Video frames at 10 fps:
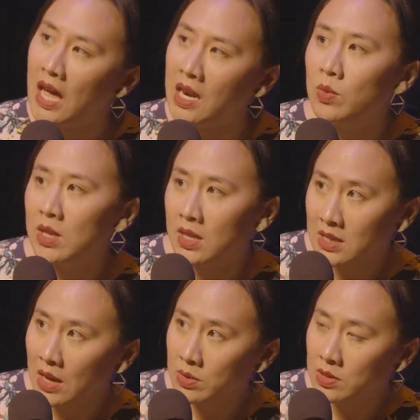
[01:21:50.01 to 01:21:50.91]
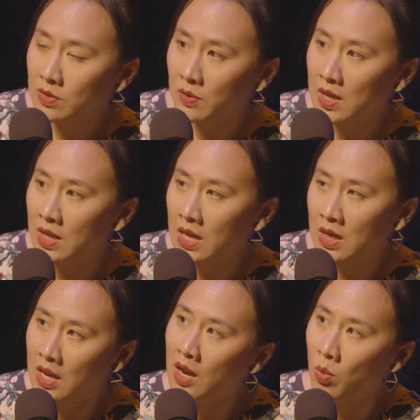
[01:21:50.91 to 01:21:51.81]
And I realized that was the
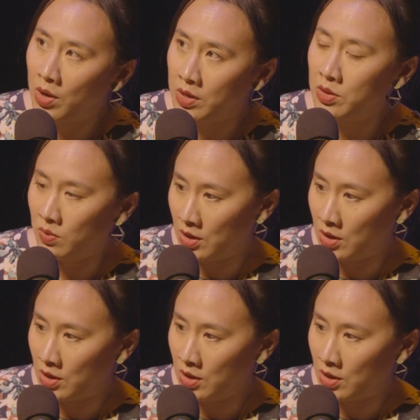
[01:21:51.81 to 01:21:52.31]
feeling that I wanted